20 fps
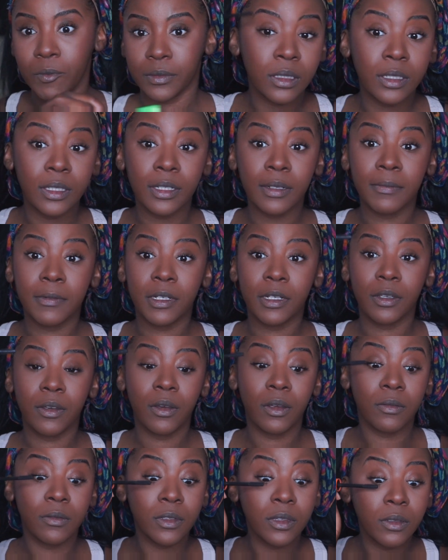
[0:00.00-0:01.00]
And then I'm going to
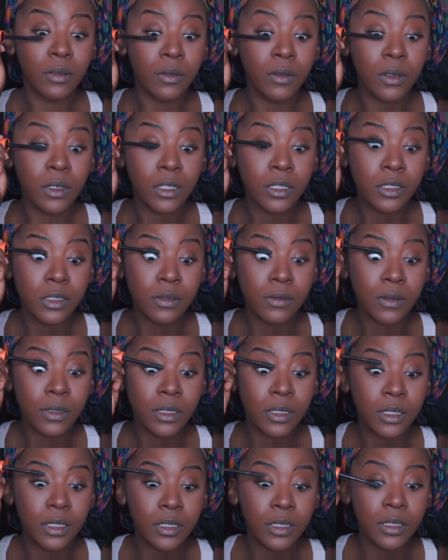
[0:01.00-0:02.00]
go in with the orange
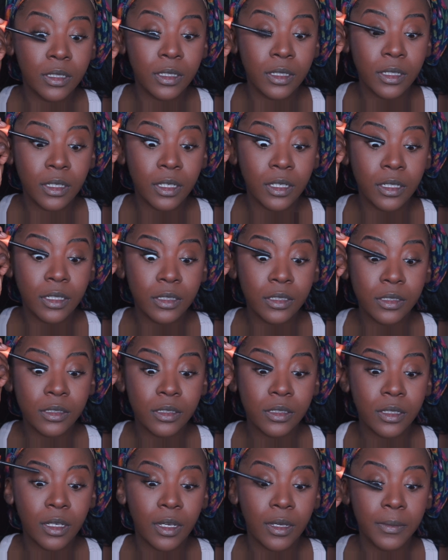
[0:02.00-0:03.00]
one and kind of
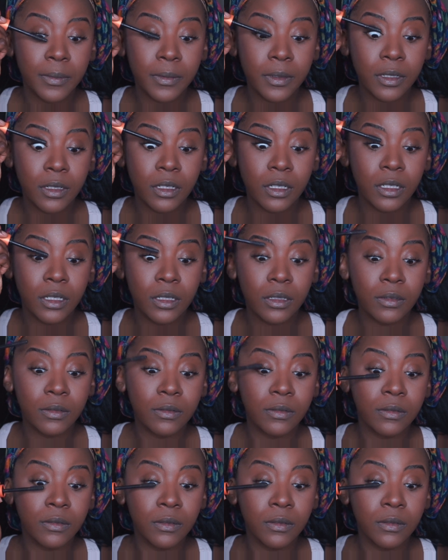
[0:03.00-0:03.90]
just top it off.